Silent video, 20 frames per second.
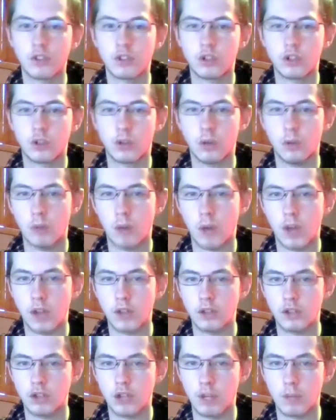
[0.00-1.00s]
sure what body
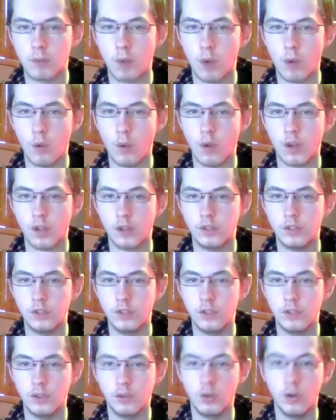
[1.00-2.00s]
shape I want to
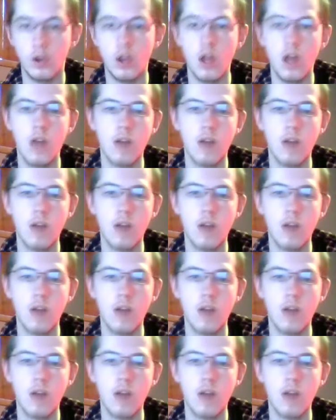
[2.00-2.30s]
do,